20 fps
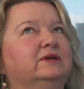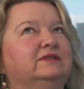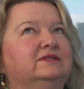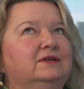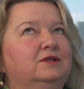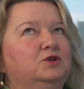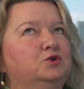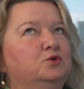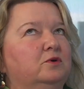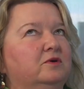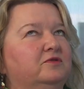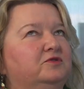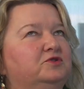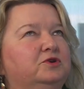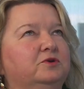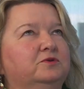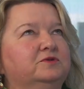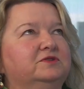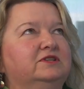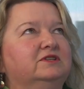It's in North
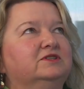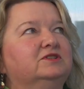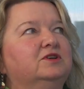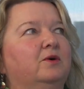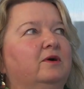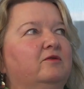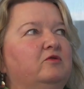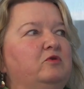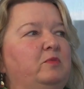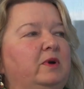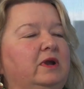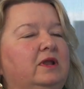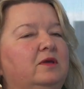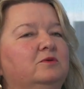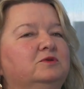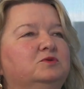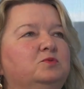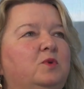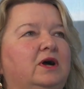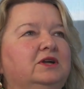Jersey. So everybody
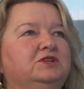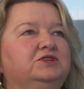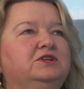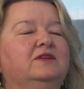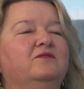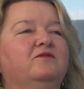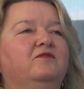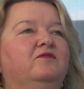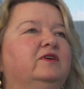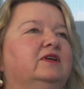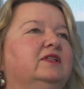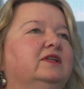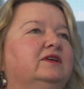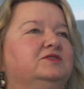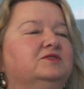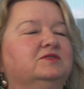who's watching in Philly,